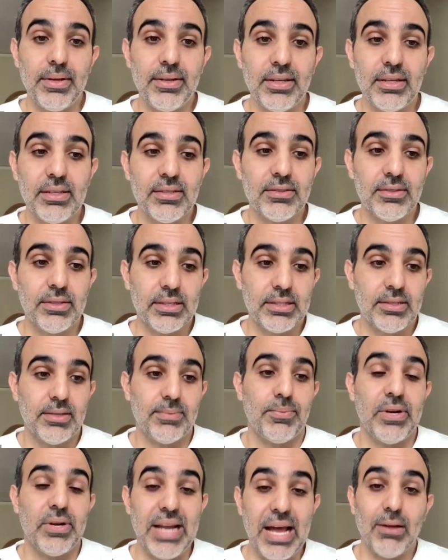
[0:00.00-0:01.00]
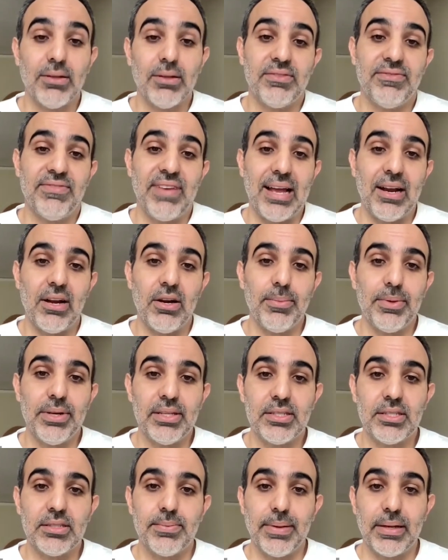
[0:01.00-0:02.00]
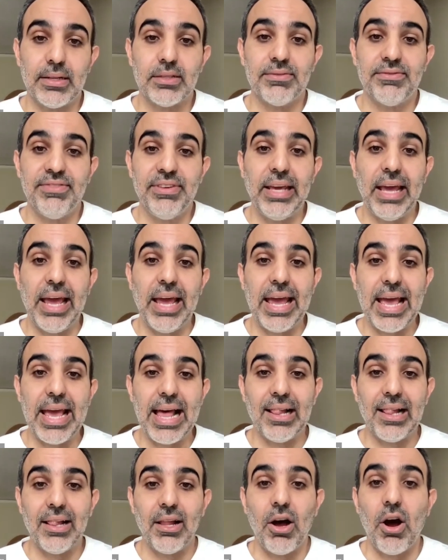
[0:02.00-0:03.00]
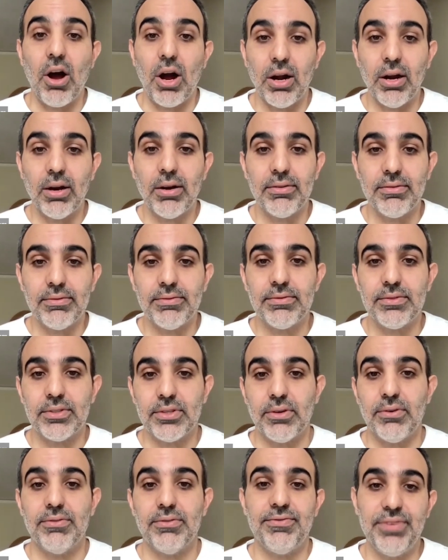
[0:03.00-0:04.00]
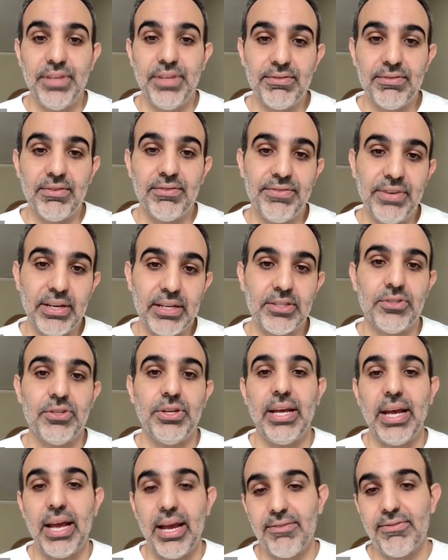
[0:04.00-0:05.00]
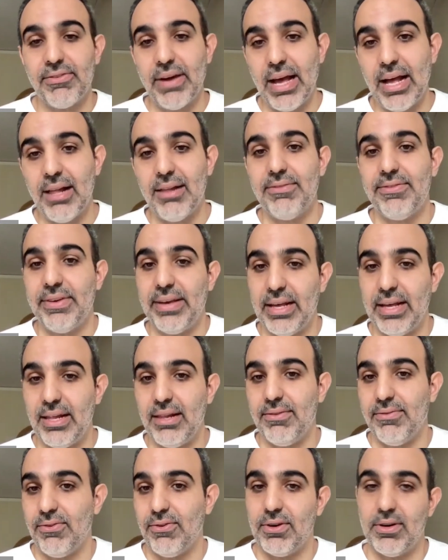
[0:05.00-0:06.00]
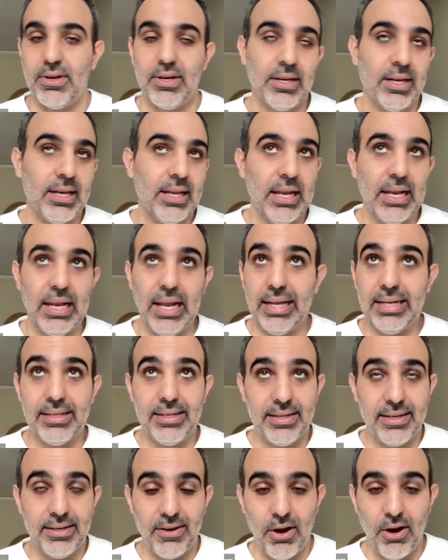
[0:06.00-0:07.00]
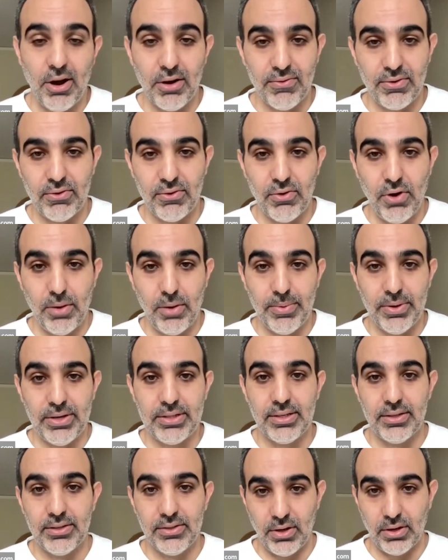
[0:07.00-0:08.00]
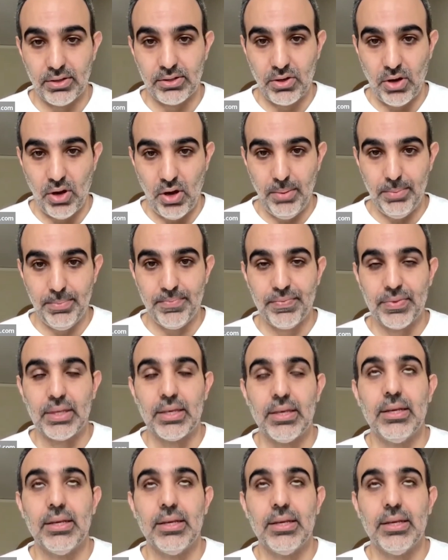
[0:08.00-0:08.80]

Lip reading: and it's pronounced VALR, but it's spelled VALR. So V for victory, A for alpha, L for London, R for Robert.com.